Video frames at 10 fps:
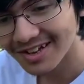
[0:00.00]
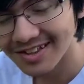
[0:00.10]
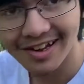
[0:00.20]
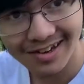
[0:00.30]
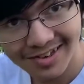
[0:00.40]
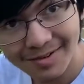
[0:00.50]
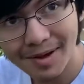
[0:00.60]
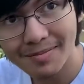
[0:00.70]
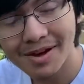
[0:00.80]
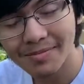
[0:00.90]
Like I said,
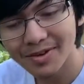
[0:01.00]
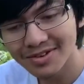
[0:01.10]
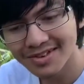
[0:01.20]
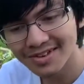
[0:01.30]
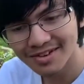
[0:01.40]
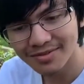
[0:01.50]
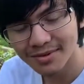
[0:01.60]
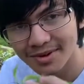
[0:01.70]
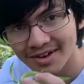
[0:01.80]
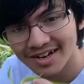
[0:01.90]
my mom uses this
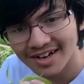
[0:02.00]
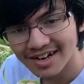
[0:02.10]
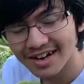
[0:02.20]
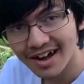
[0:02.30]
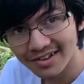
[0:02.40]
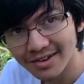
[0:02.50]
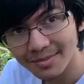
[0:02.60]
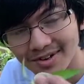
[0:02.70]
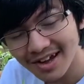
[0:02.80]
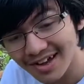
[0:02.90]
for asam
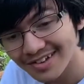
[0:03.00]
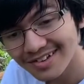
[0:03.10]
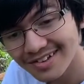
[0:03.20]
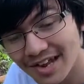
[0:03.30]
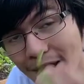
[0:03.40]
pedas.